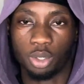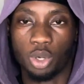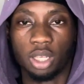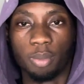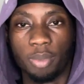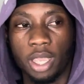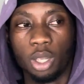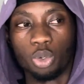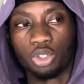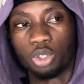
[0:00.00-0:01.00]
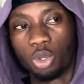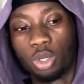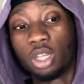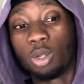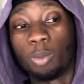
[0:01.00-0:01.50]
You got the Bengals who
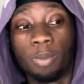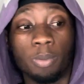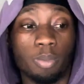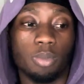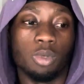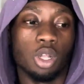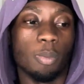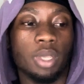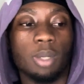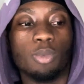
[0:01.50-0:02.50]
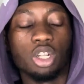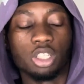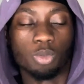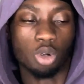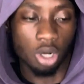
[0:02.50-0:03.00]
could have, you know, beat
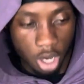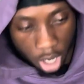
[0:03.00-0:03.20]
Baltimore